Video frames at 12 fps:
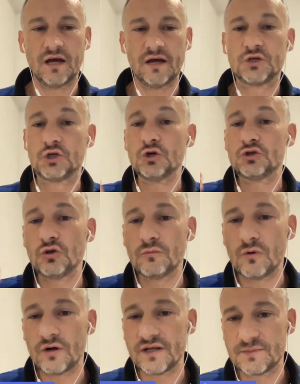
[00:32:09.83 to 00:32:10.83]

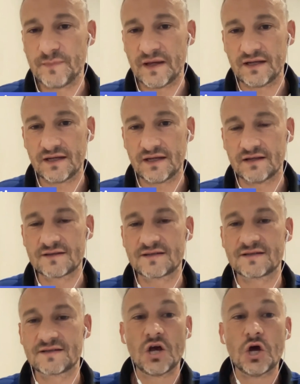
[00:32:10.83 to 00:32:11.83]
customer
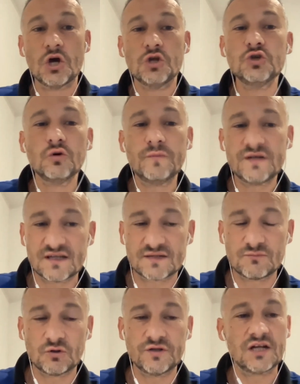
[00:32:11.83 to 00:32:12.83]
experience, new business
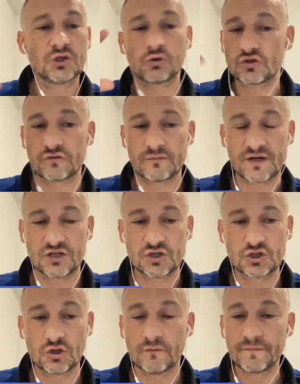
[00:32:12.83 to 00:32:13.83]
model, transformation.
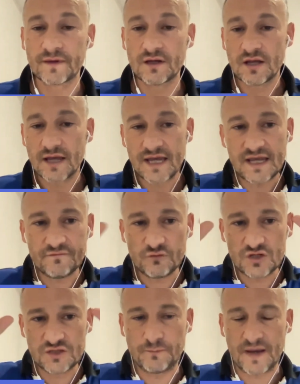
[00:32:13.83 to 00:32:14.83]
So every
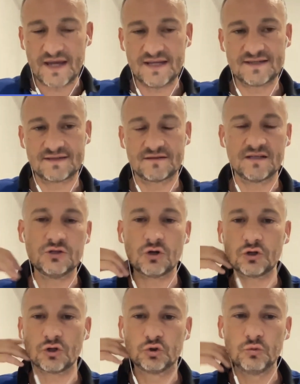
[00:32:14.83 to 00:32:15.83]
space in
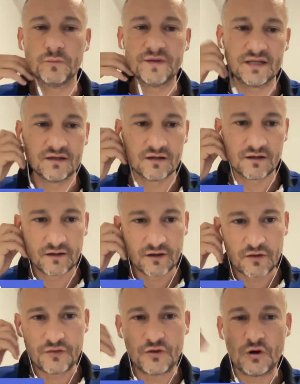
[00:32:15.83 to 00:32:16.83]
order to be
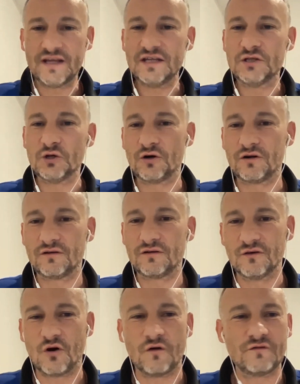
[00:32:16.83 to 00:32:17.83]
the leader
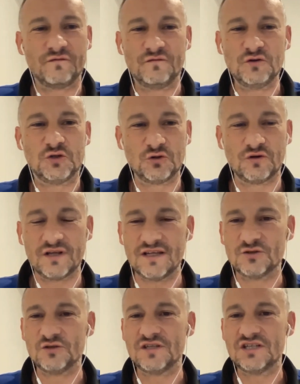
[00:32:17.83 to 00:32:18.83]
of the future in
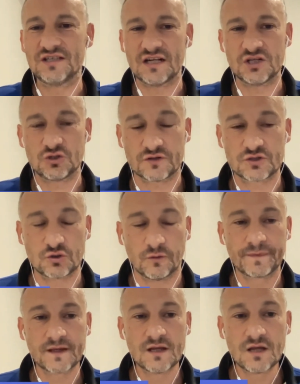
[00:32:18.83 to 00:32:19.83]
the digital insurance. So
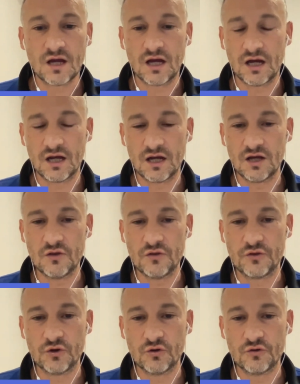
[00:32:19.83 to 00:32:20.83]

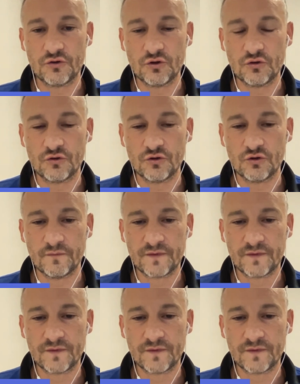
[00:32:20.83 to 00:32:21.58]
the